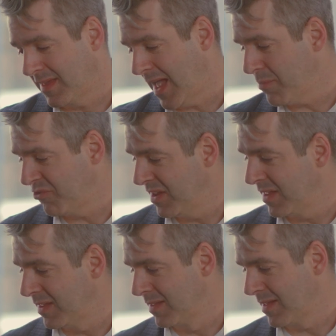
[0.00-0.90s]

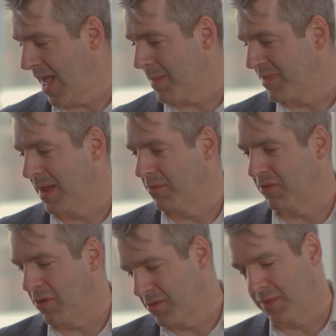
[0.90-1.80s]
captioning app that I was
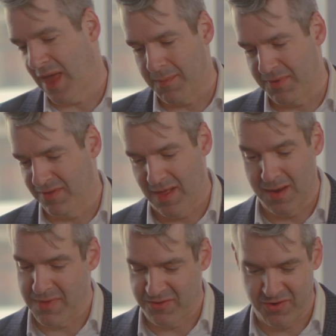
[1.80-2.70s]
AutoCap.
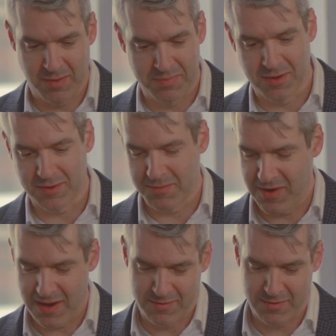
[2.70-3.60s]
I'm not trying to plug them, or
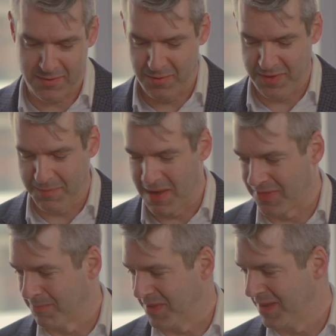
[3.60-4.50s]
I don't know anything about
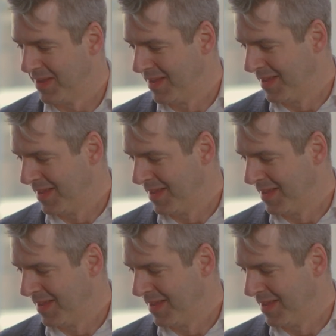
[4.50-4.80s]
them, but.